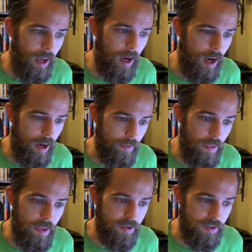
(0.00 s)
uh,
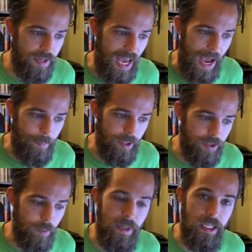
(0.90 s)
that this has
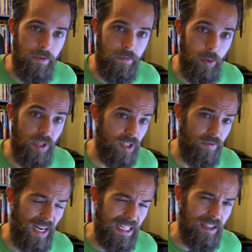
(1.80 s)
happened to many of you and it's
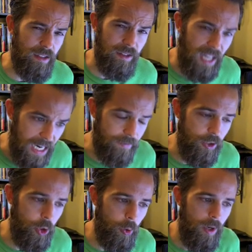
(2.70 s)
affected a lot of
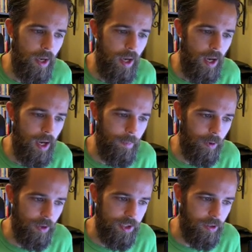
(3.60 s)
you uh,
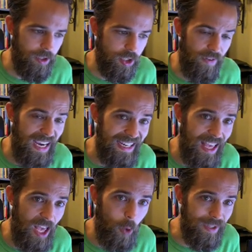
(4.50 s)
personally. So if I can
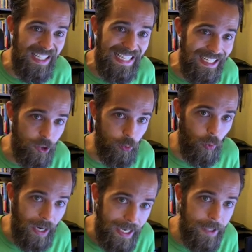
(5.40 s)
help in any
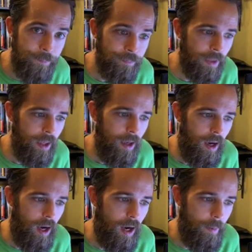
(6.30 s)
way,
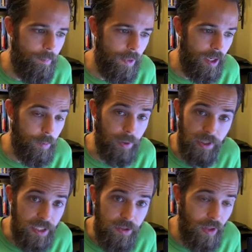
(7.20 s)
um,
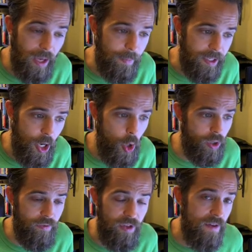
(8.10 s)
please let me
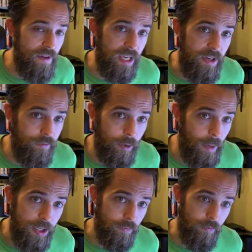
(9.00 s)
know. And if you have
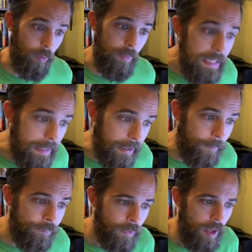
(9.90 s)
information for
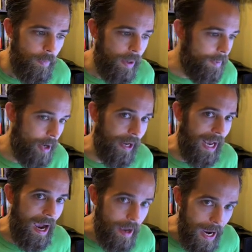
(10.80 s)
me, maybe how
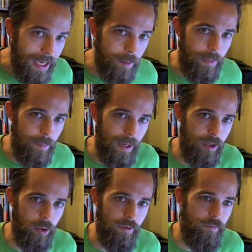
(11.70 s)
I, I can be
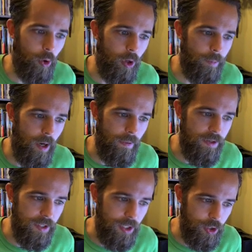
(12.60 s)
better informed on
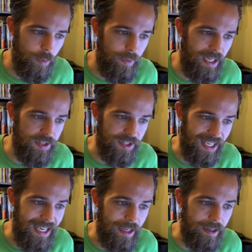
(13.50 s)
this issue, because
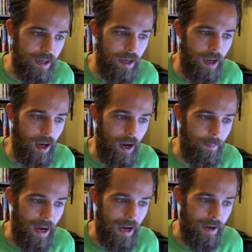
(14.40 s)
again,
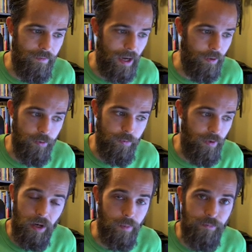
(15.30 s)
um, I've, I was
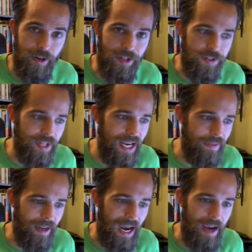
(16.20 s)
very upfront in
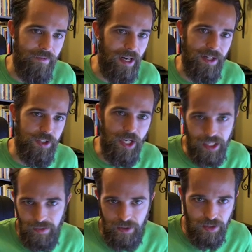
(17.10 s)
saying that I have not
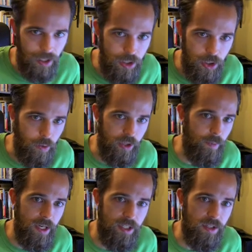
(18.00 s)
studied this issue as
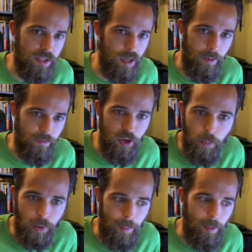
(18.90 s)
much as some of
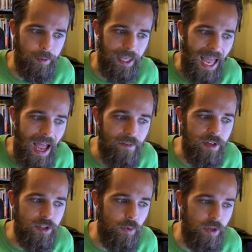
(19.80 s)
you probably have.
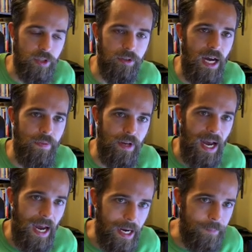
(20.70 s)
And so there's a lot
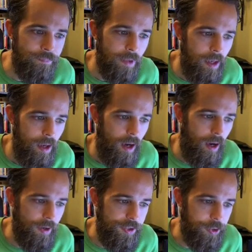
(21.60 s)
that I
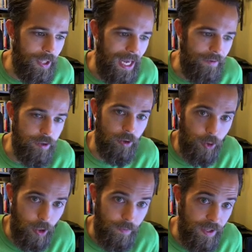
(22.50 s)
uh, still have to
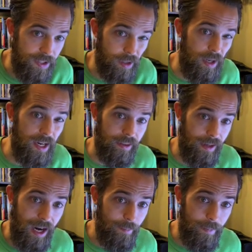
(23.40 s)
learn on this. A lot
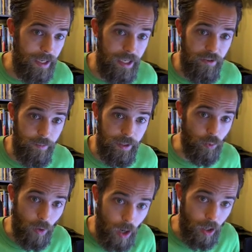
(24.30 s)
that I may even be
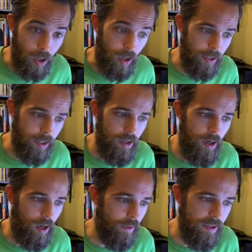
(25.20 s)
wrong on
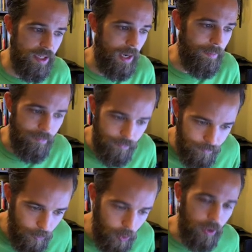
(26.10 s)
on this, and I am
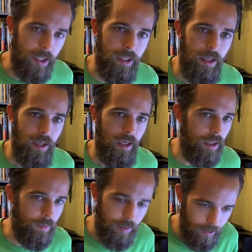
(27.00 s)
fully
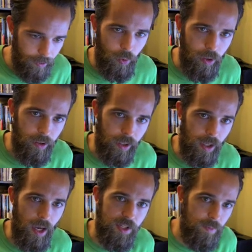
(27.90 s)
and completely
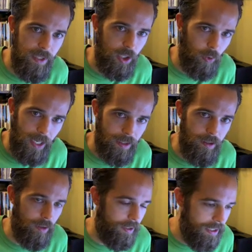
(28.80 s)
willing uh, to be
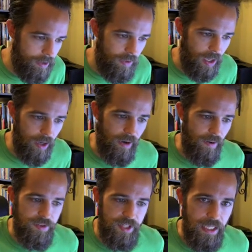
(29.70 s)
corrected on anything if
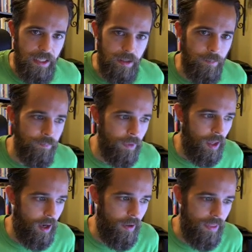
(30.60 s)
I've stated
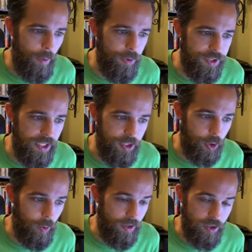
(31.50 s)
uh, that was
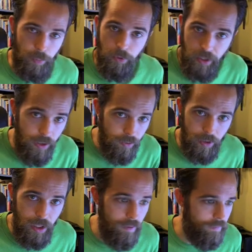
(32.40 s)
incorrect. So
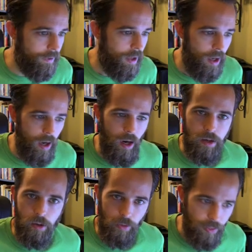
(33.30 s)
please leave uh,
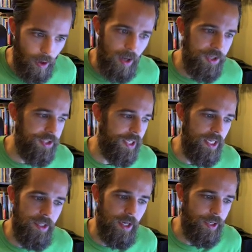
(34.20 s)
your thoughts
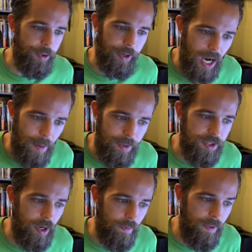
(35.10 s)
and uh, your
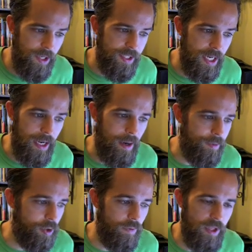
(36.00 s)
comments on this, and I'm
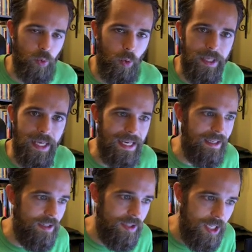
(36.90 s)
sure this will be a
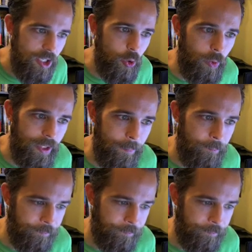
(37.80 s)
continuing